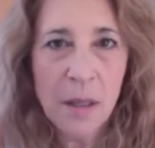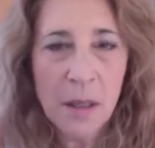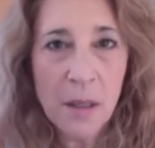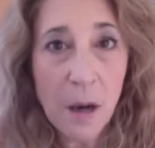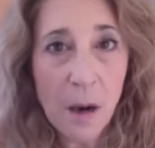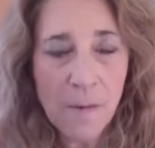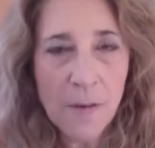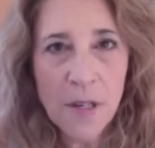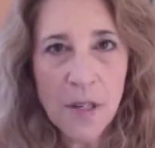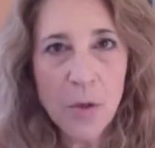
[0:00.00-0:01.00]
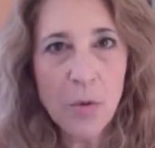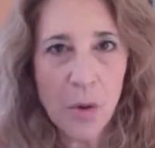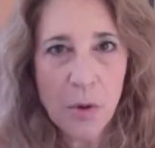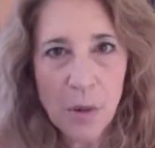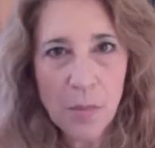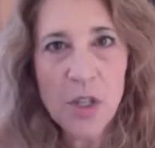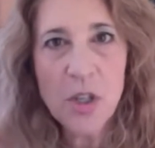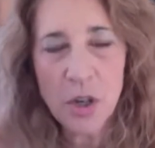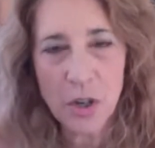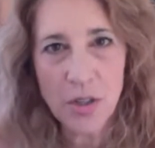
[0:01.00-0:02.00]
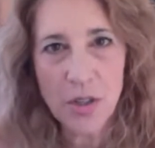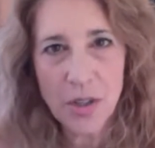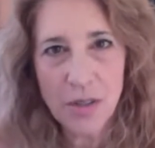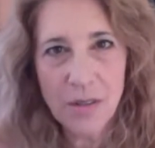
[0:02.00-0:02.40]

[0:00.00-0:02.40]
confident grown-up in charge.